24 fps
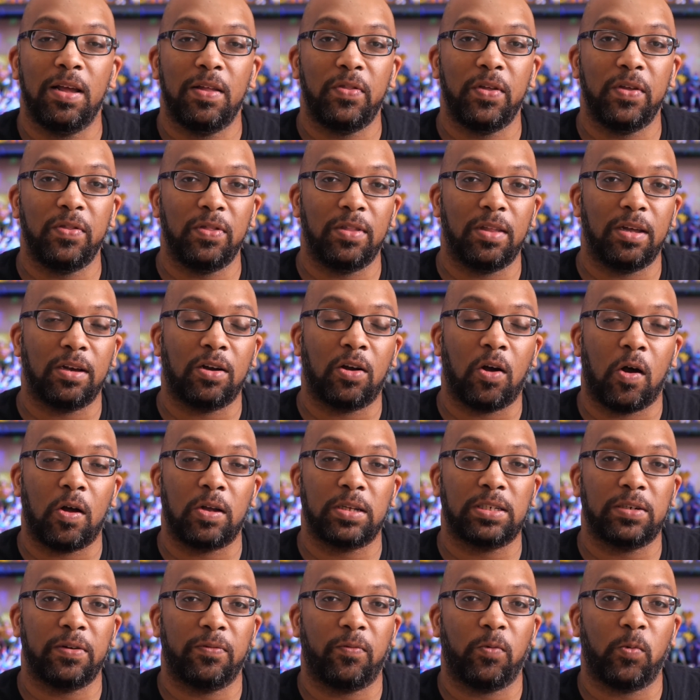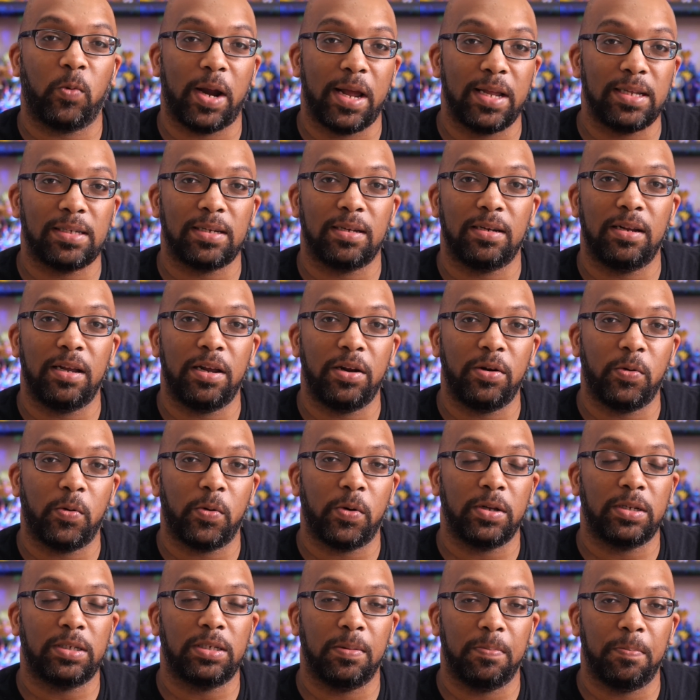than the cost of resin in
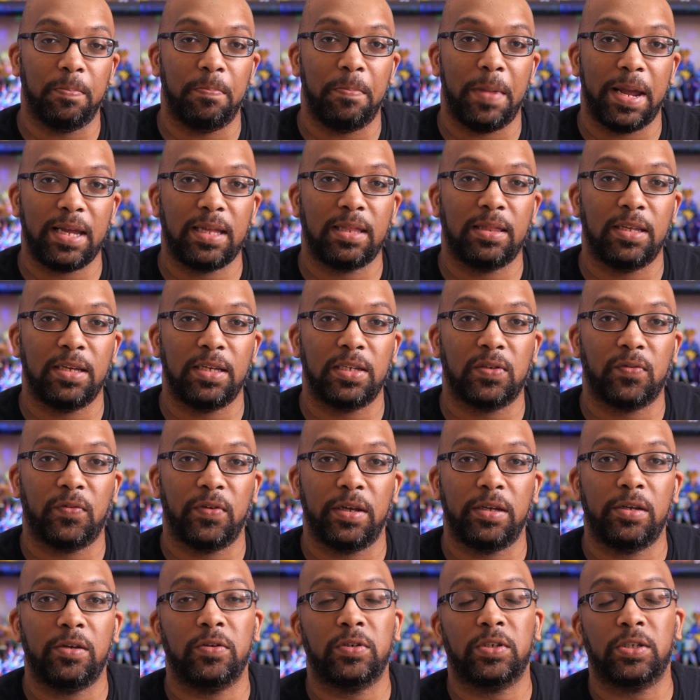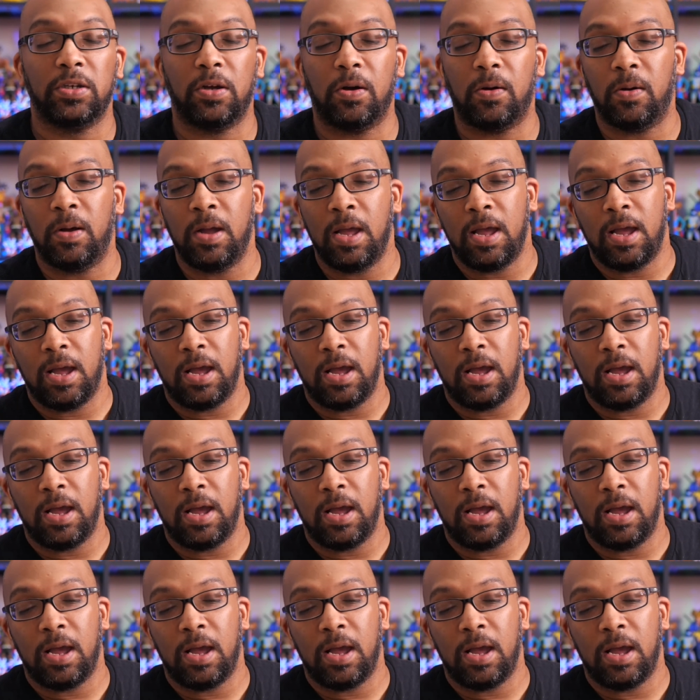order to make these figures. So,